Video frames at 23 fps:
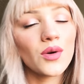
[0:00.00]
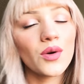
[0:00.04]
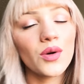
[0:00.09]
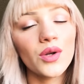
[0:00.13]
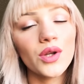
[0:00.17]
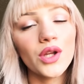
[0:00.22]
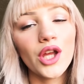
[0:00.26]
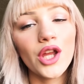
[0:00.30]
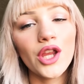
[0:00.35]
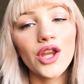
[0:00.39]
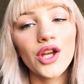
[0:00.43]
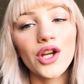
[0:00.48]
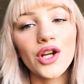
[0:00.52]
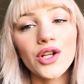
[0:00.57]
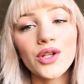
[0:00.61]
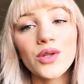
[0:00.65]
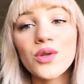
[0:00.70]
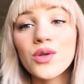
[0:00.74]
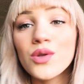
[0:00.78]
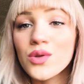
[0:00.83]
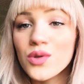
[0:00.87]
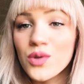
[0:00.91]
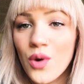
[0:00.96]
a whole nother
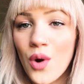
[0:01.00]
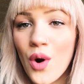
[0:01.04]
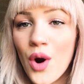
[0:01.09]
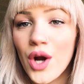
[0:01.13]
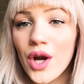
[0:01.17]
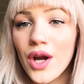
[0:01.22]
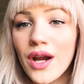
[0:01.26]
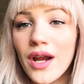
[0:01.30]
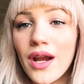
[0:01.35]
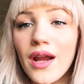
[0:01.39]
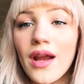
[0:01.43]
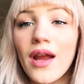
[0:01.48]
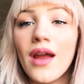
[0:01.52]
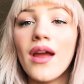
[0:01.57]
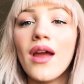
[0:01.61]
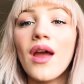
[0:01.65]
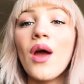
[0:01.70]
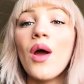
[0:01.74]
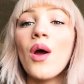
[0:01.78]
story